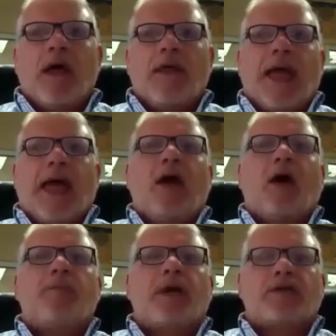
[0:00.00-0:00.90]
and that
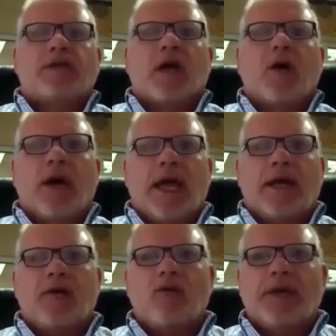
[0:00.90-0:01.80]
helped us to go
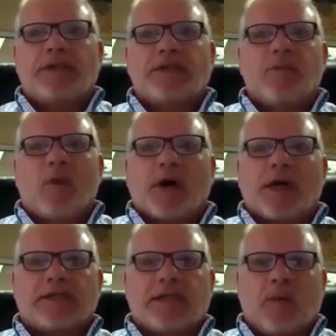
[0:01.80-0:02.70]
ahead and reach
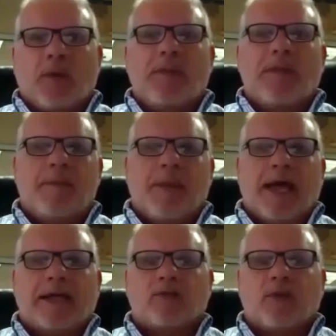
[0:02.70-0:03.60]
markets that we've in the
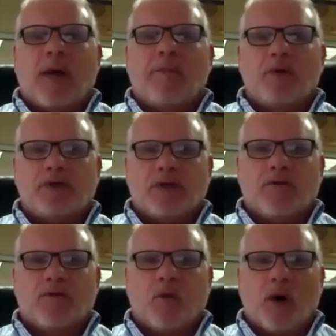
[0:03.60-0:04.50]
past were not
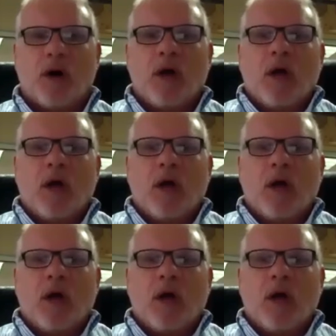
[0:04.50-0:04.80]
pushing for.